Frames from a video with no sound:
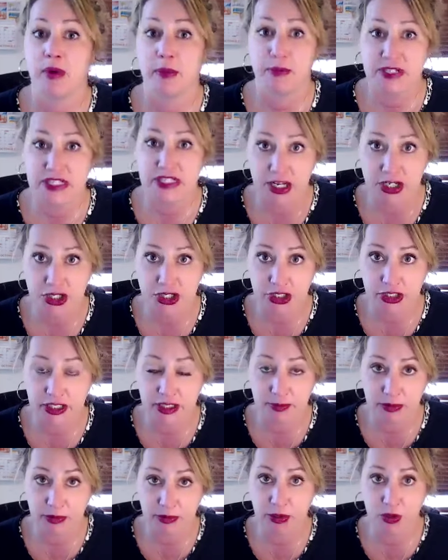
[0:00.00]
potentially
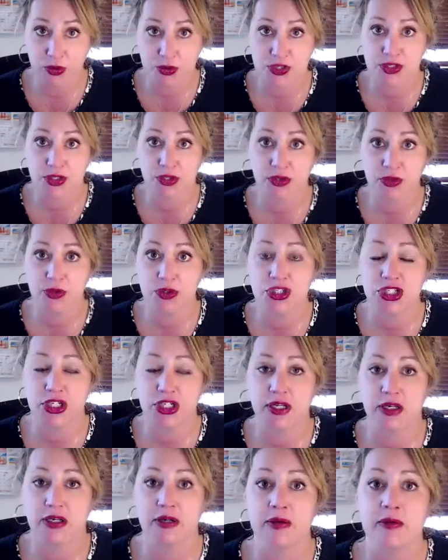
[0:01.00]
a proposed
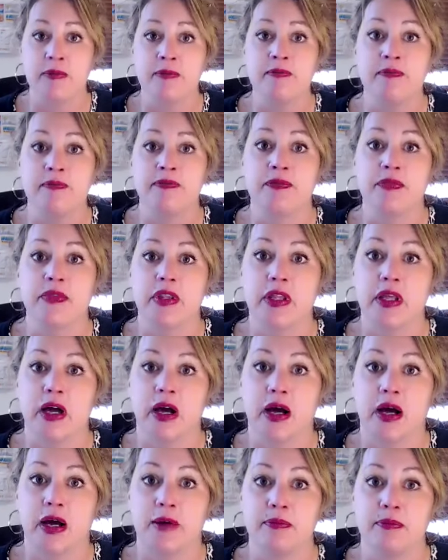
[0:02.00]
solution
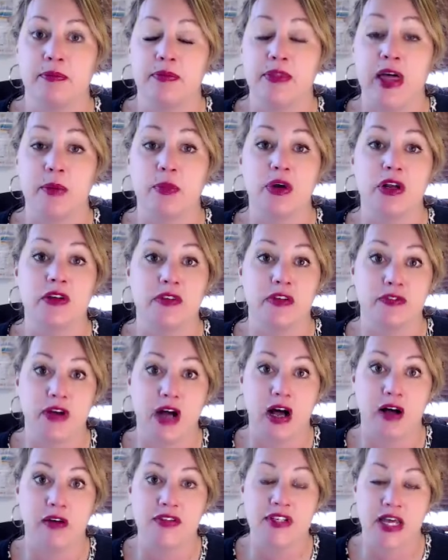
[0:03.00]
that would have
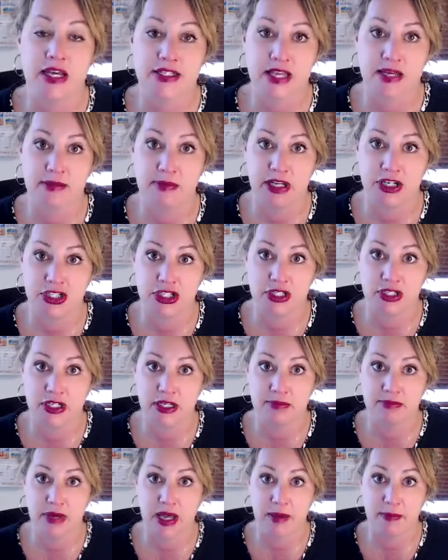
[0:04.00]
involved, as I mentioned
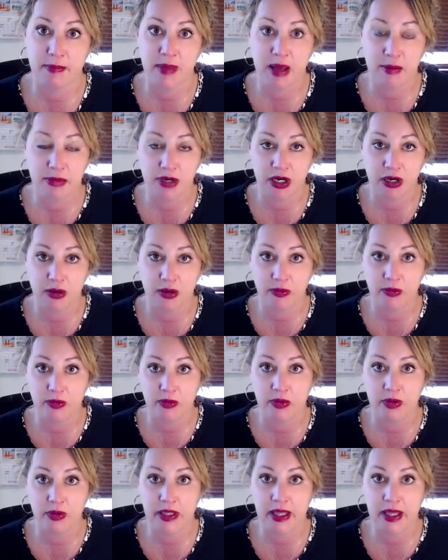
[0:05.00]
in my memo,
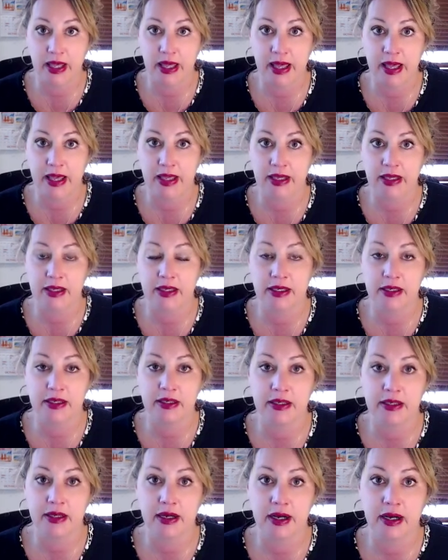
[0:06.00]
a
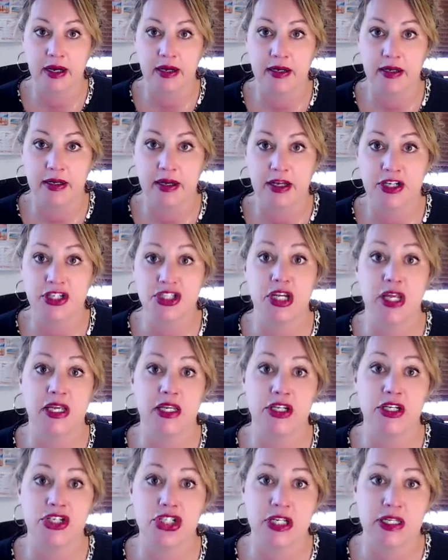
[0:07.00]

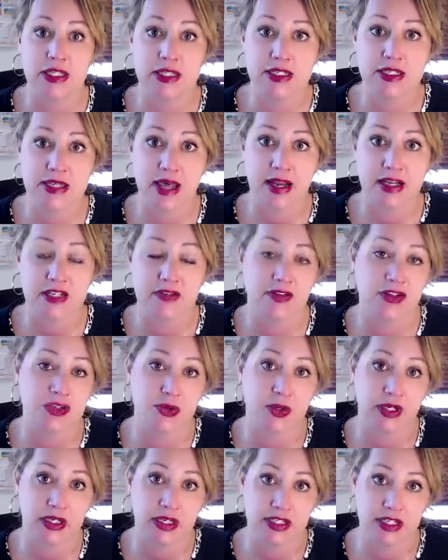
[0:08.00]
change in the status of this
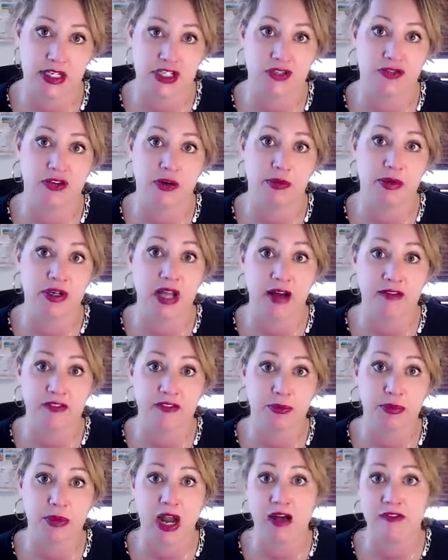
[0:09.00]
organization from a
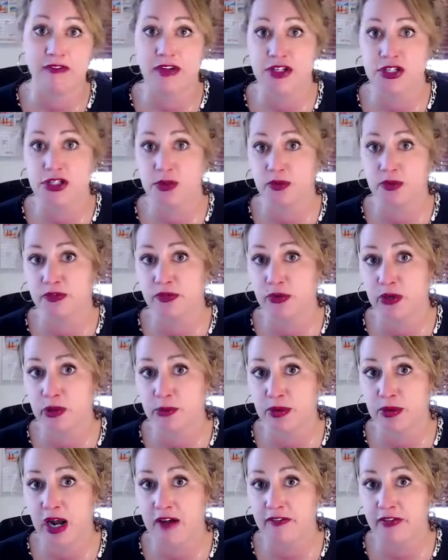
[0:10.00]
not-for-profit to a
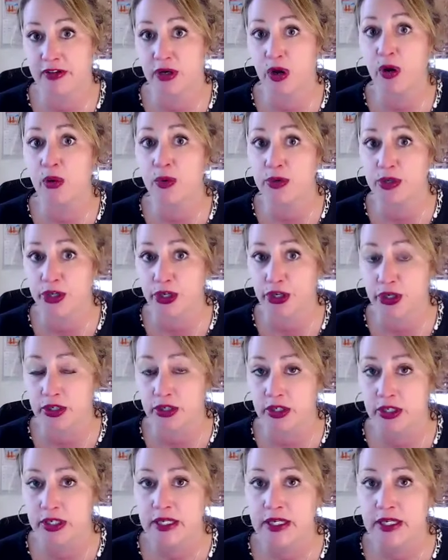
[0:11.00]
for-profit owner.